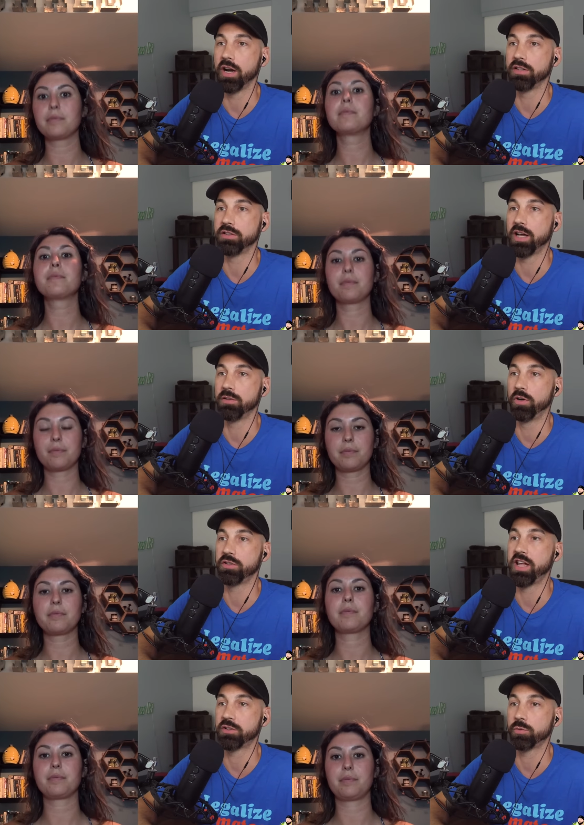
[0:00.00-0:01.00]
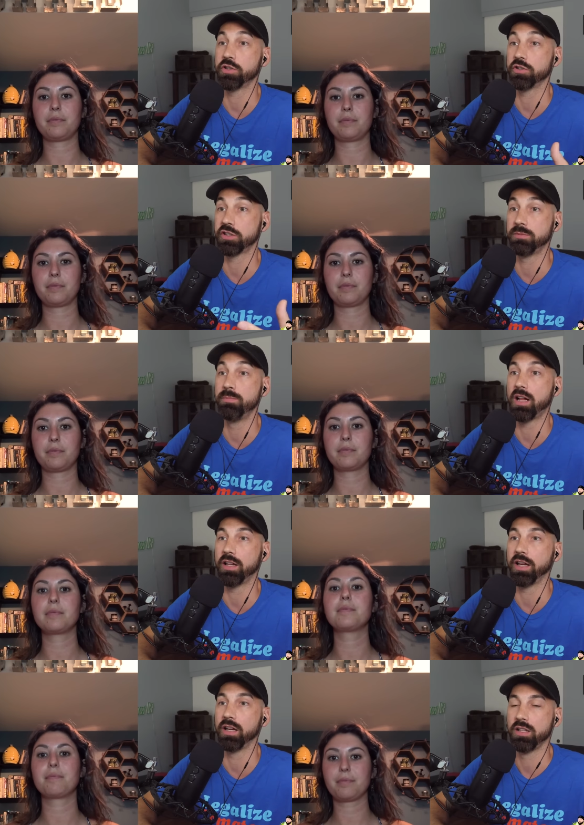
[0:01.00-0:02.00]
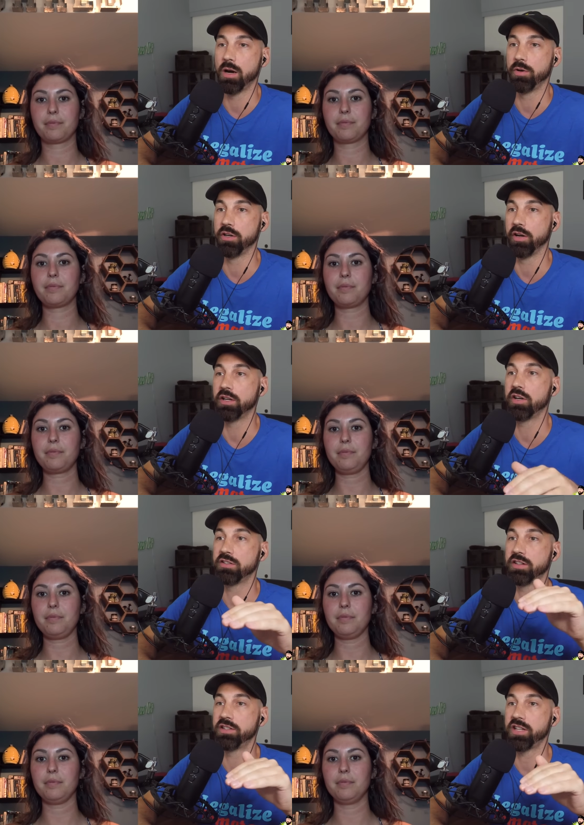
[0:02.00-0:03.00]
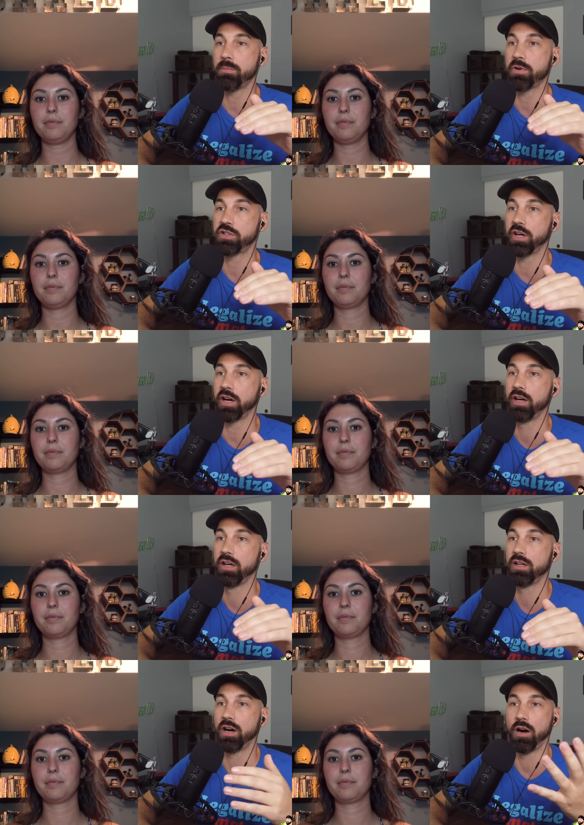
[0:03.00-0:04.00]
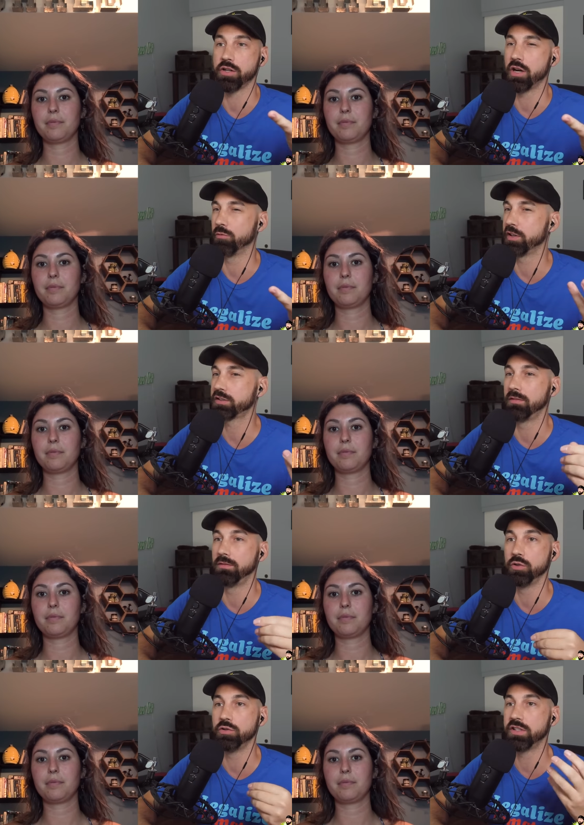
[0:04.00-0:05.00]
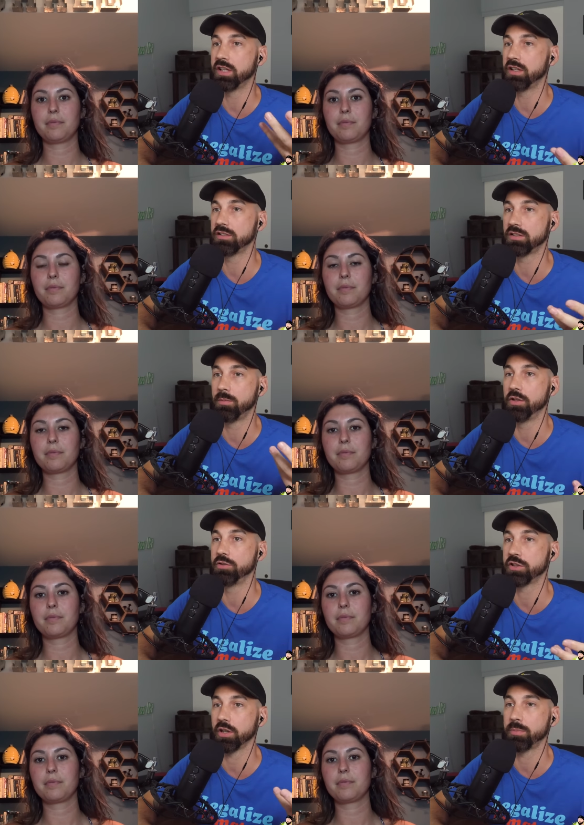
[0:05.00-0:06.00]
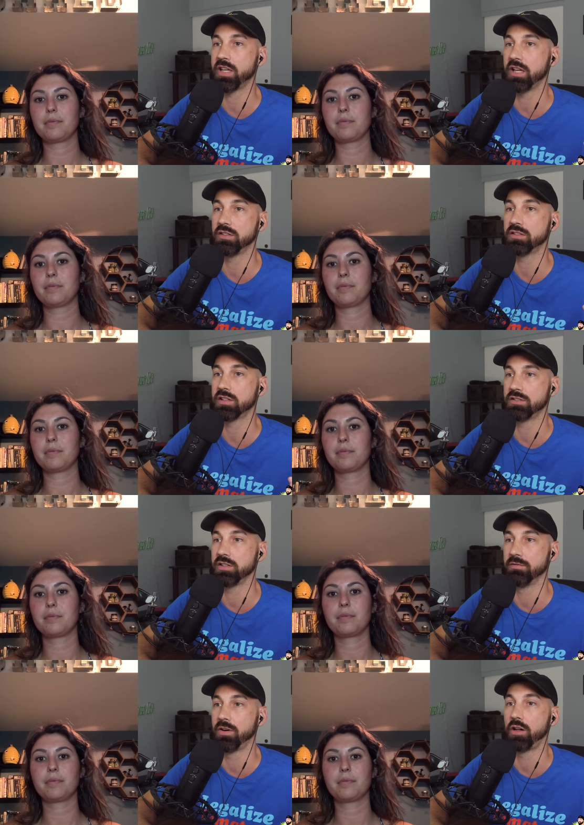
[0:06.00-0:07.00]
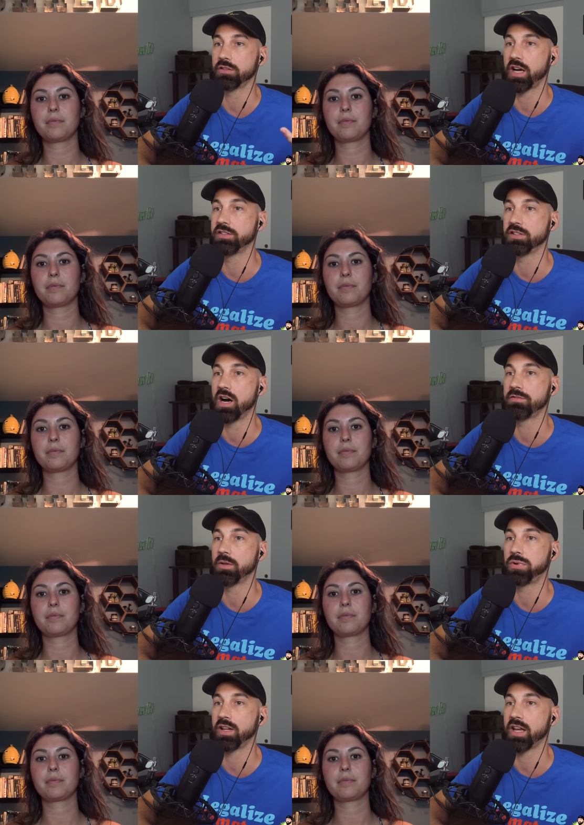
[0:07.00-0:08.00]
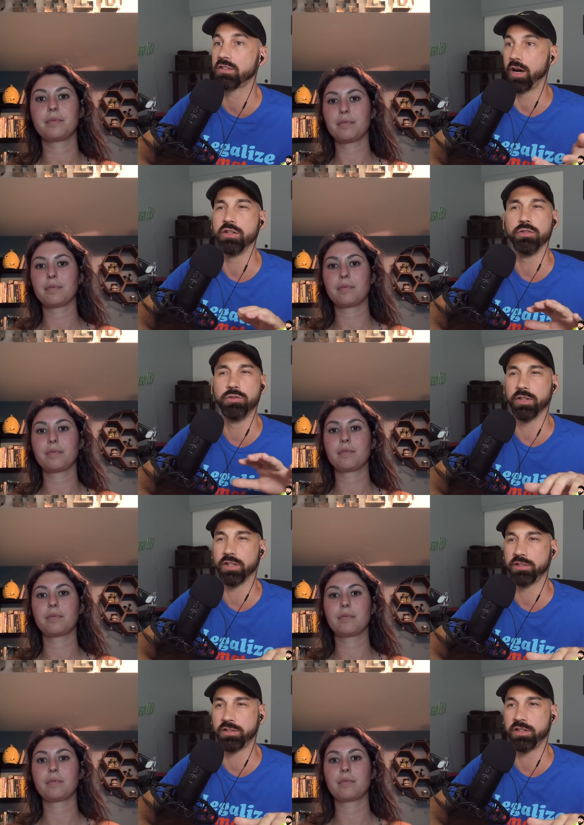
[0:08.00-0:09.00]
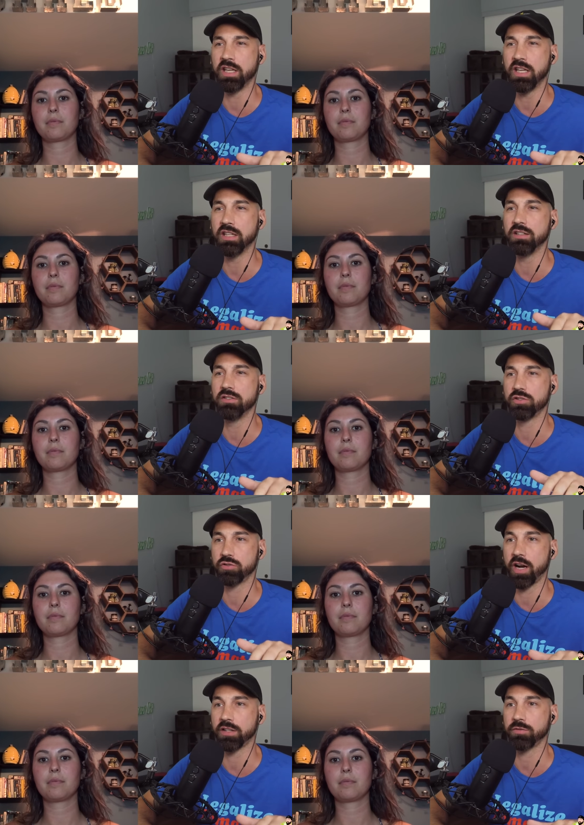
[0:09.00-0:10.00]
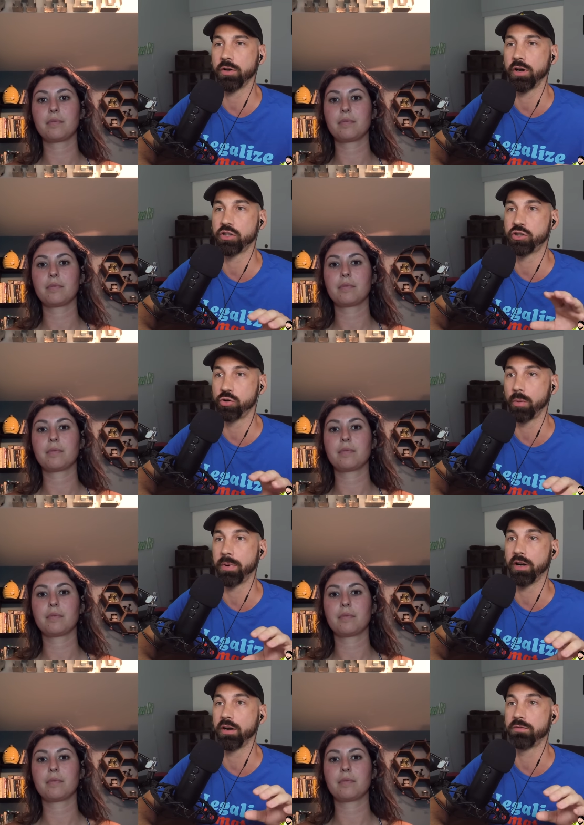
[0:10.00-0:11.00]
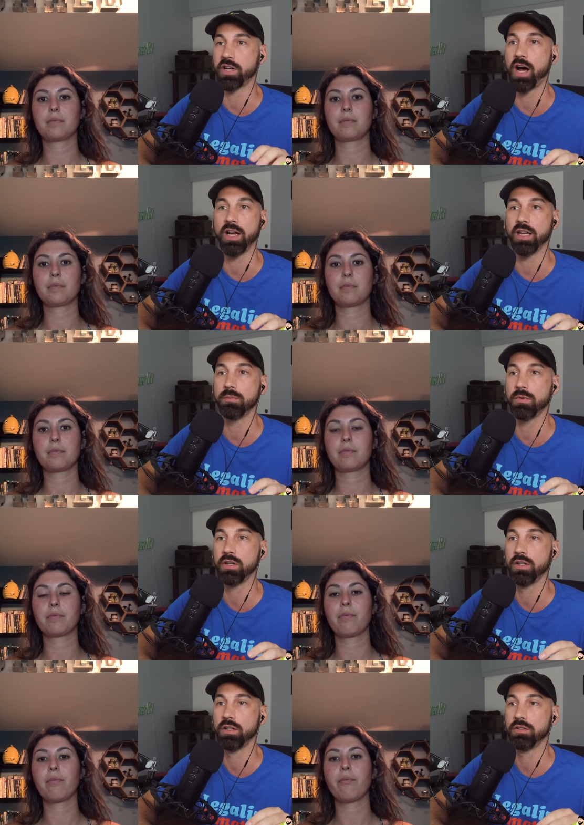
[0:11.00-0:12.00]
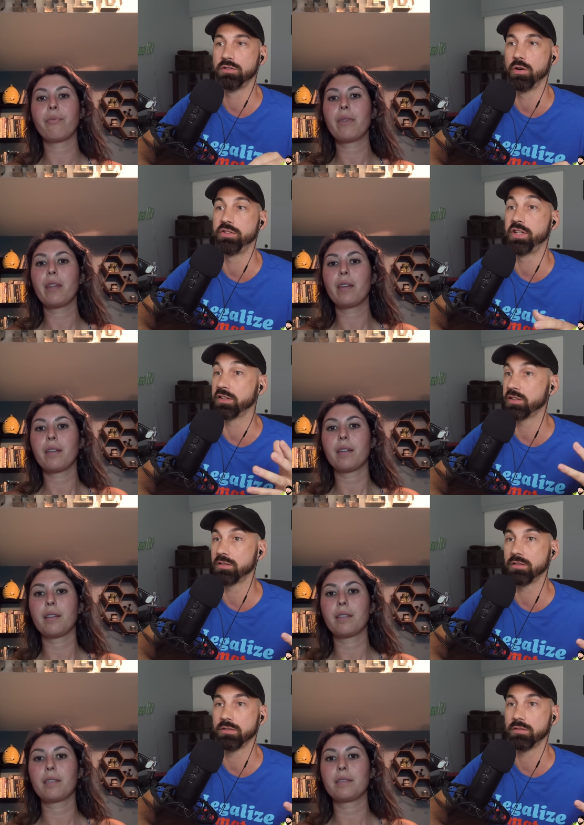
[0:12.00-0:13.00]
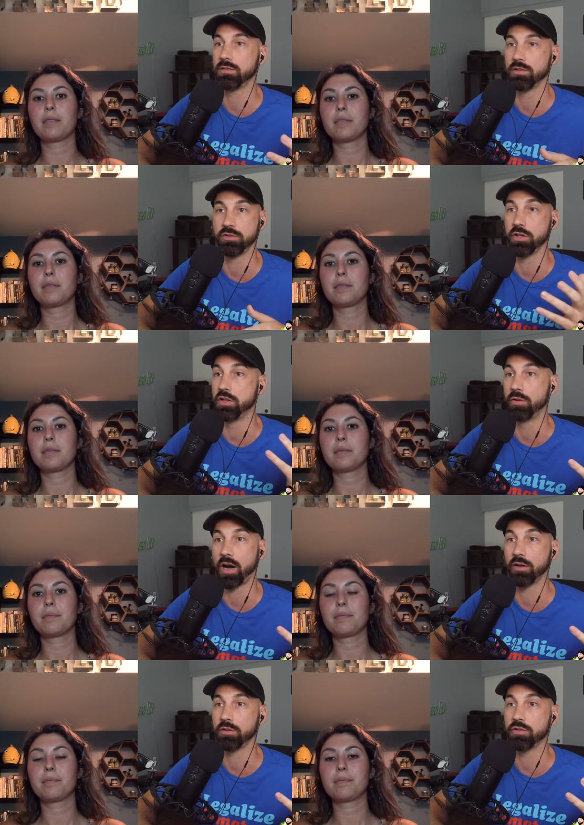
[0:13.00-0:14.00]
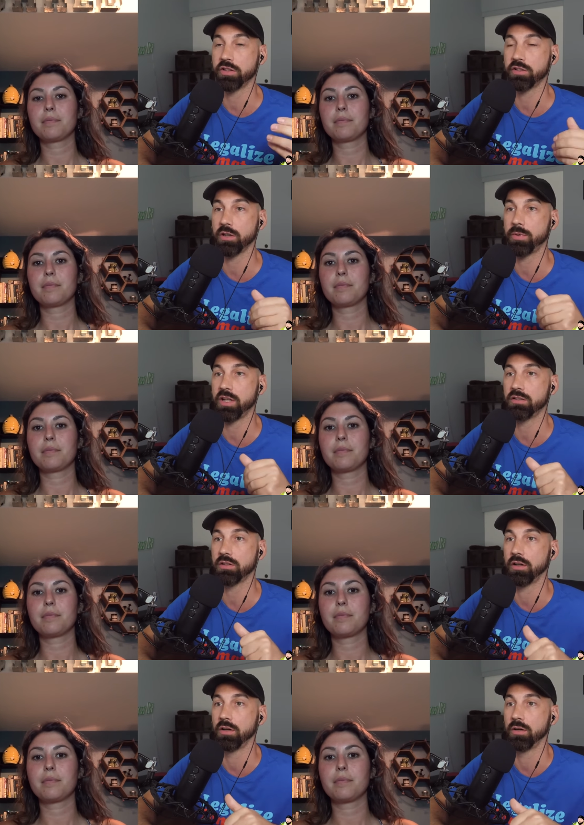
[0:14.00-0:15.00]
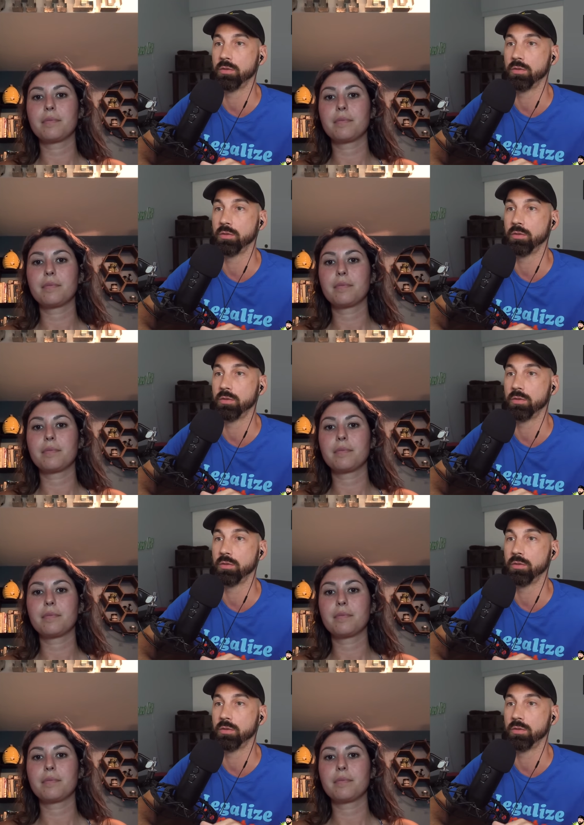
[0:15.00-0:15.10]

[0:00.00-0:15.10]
Speaker 1: right? So that's what you're smelling. Now, when you're increasing the temperature, are you at risk of losing some of those terpenes because they're volatilizing off the plant? Are you doing the heat stress for a short period of time so it doesn't, so you aren't losing terpenes, or